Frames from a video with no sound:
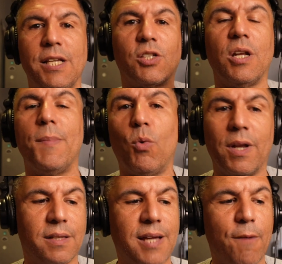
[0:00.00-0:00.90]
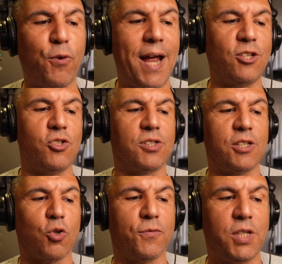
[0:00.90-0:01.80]
he's going to be one of the top free agents
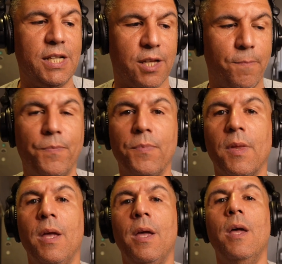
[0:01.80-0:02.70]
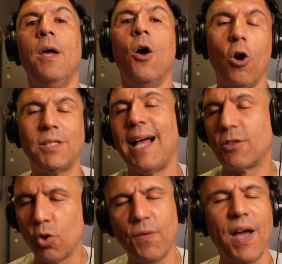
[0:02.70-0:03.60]
this offseason. Jose
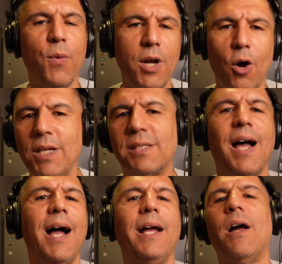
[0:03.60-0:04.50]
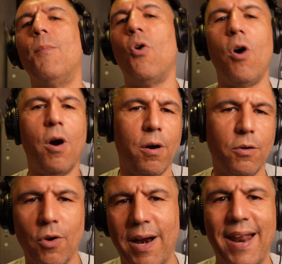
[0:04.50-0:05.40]
Altuve, we know he signed on
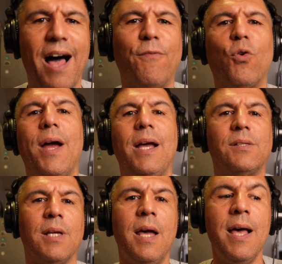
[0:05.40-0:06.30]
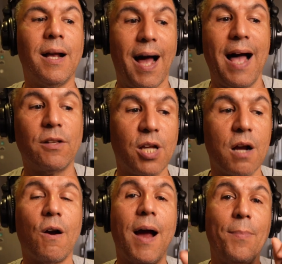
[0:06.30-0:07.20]
board. Jordan Alvarez. Kyle
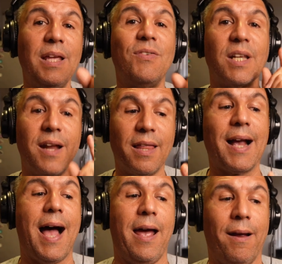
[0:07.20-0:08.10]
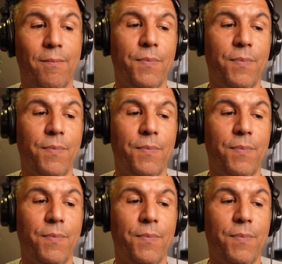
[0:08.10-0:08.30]
Tucker, I believe, is another guy